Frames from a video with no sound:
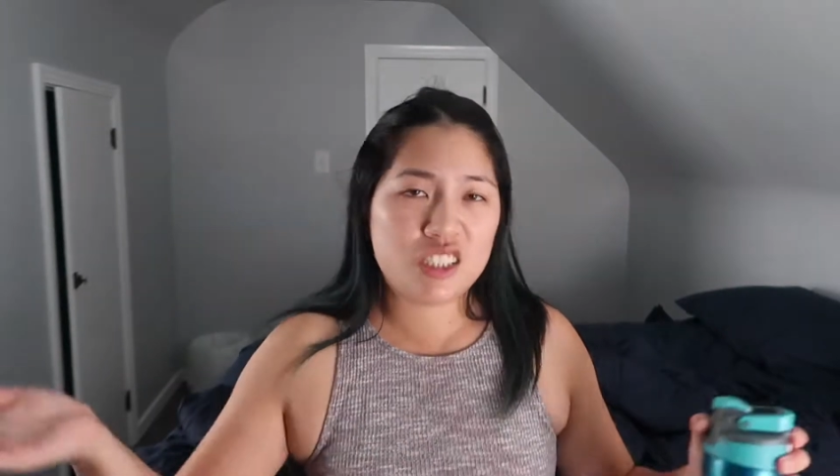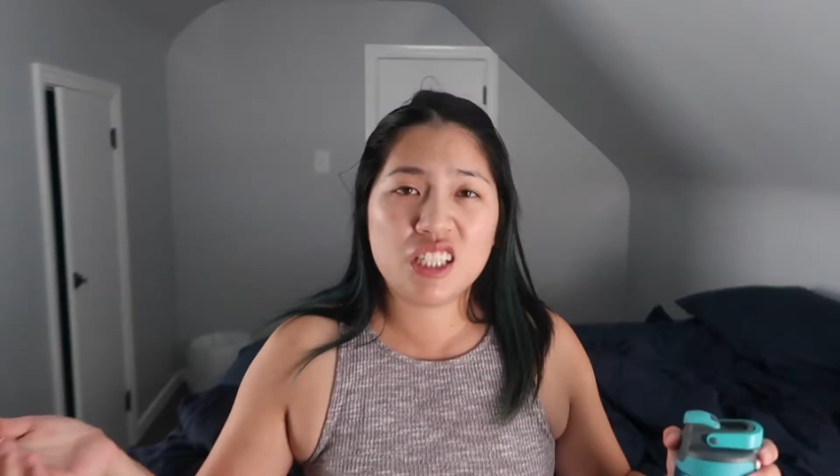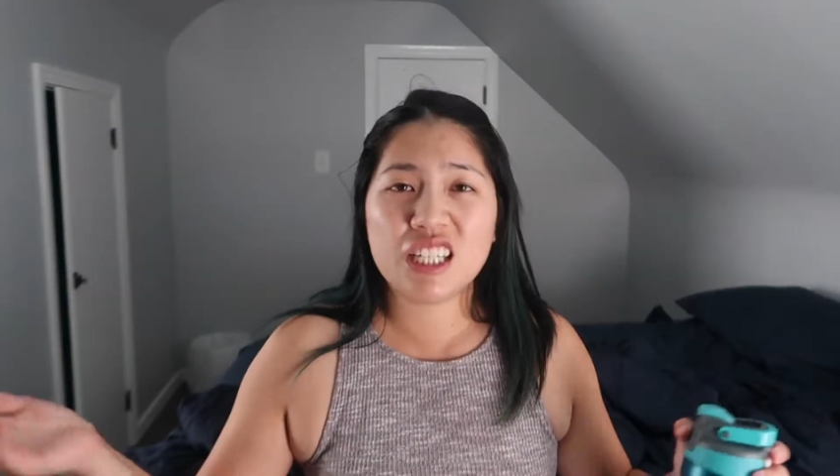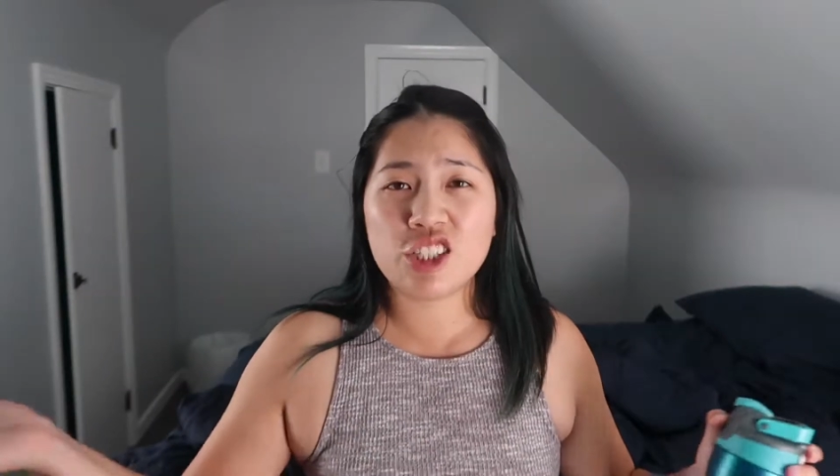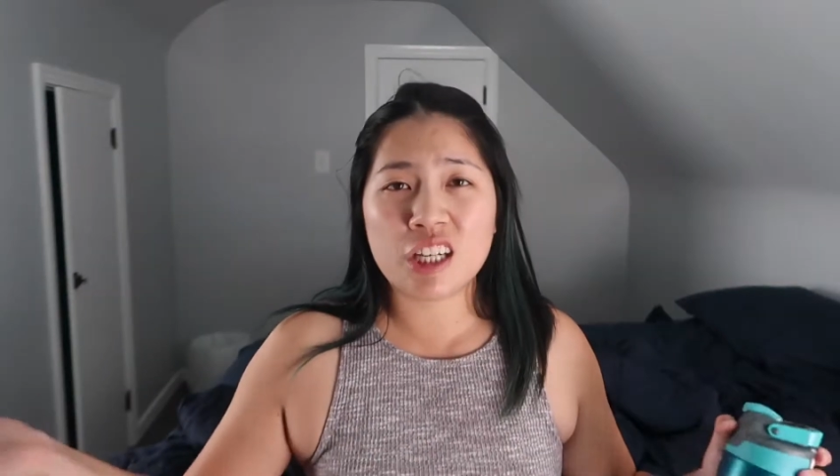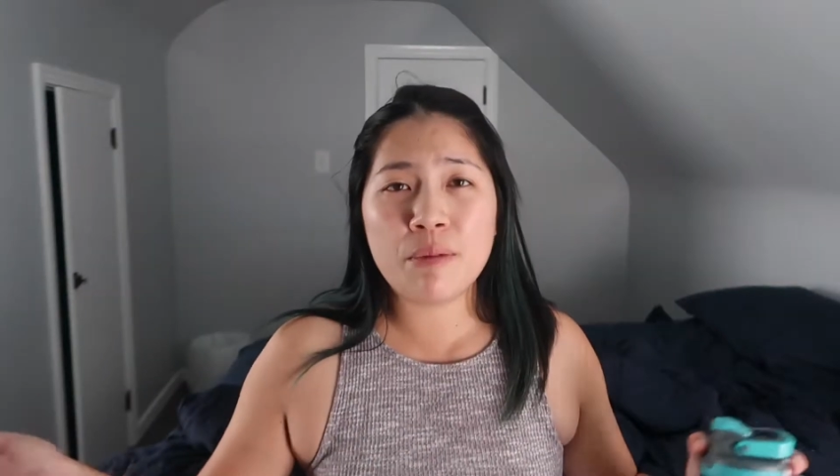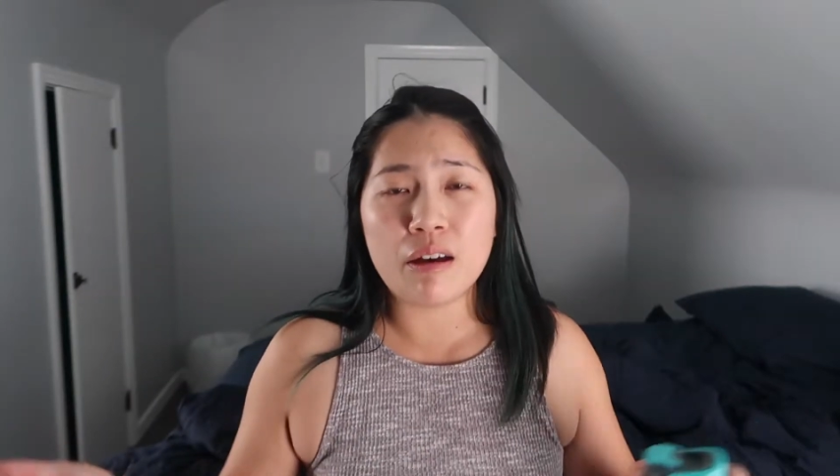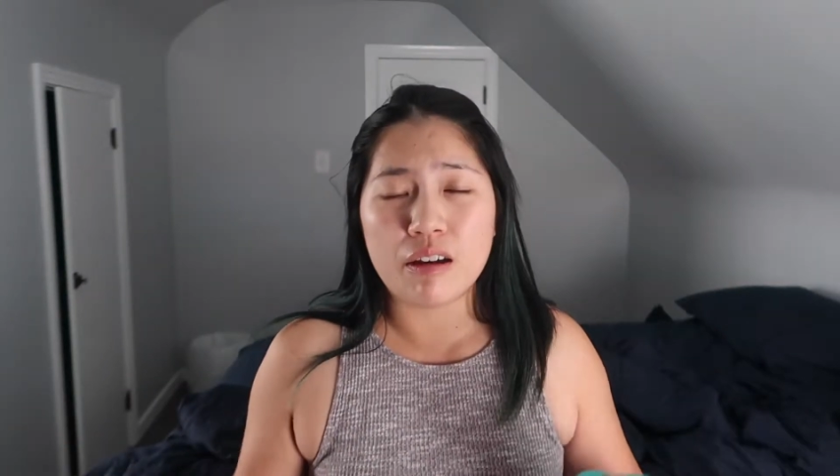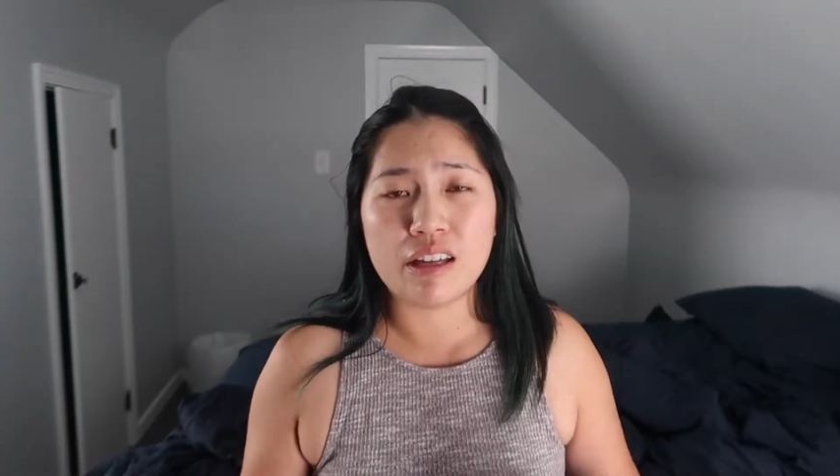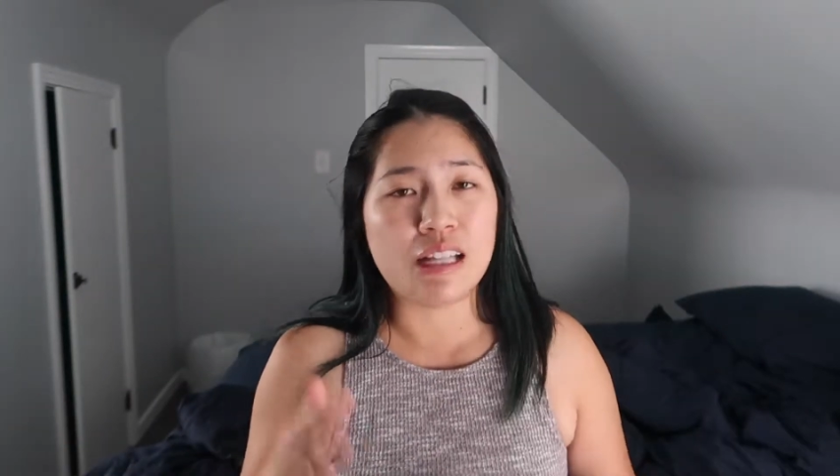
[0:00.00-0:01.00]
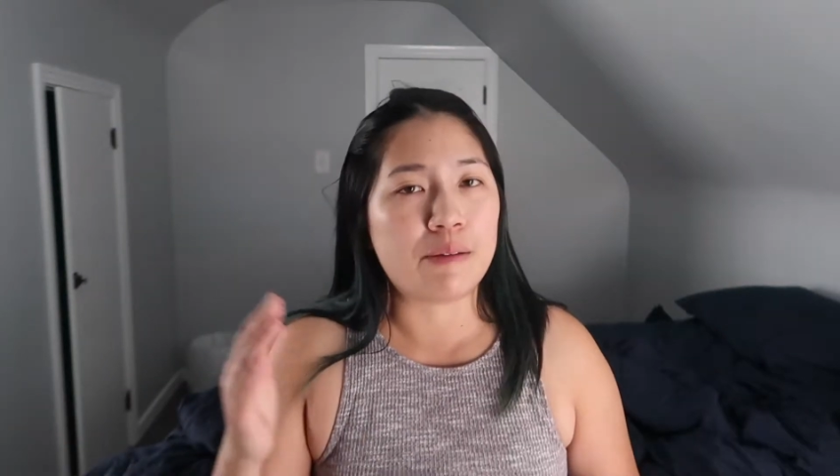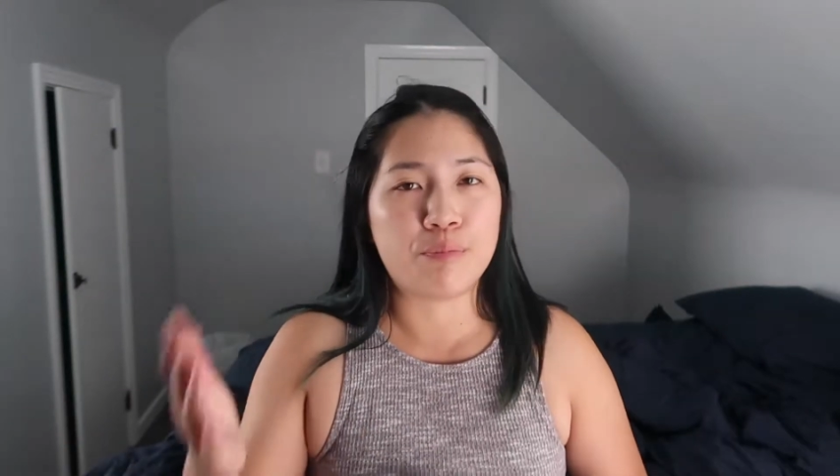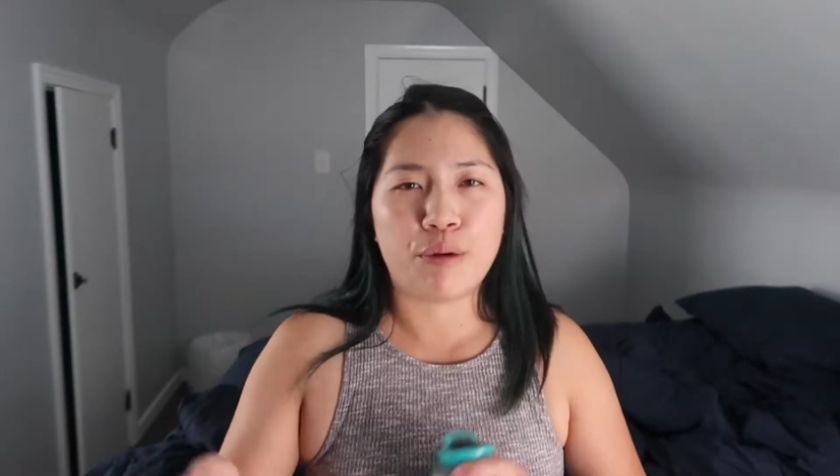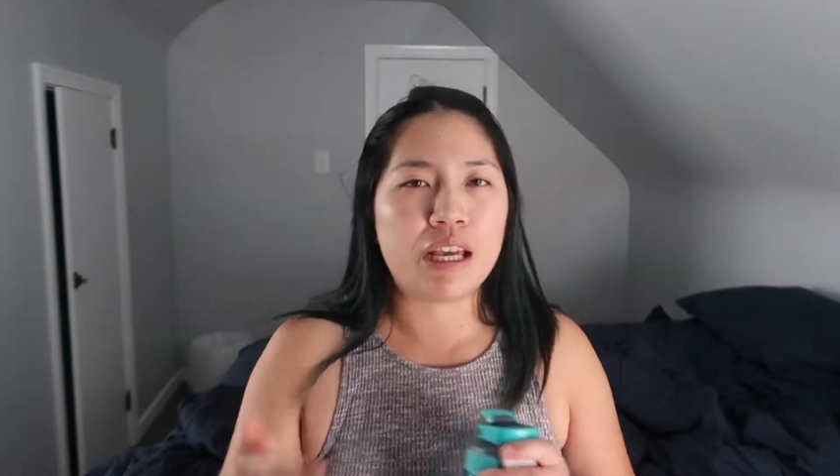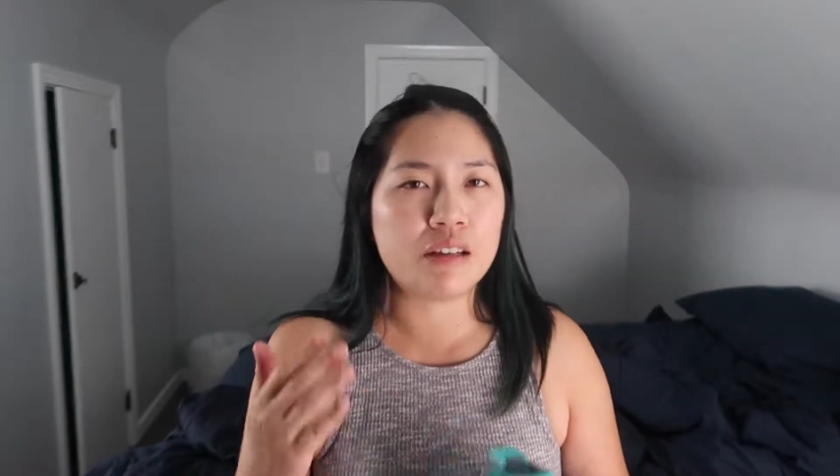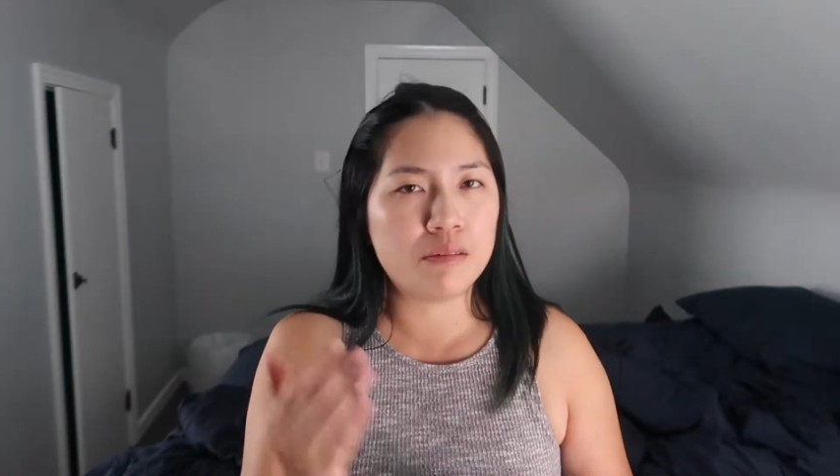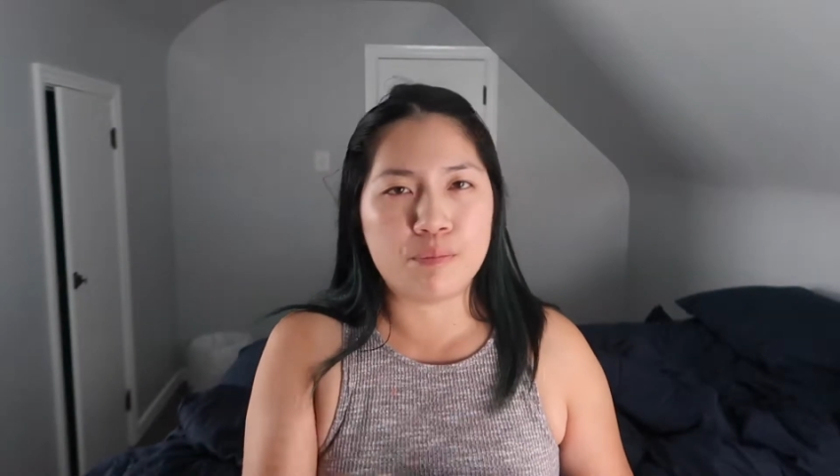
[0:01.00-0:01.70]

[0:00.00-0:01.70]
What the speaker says: to like check them out and like break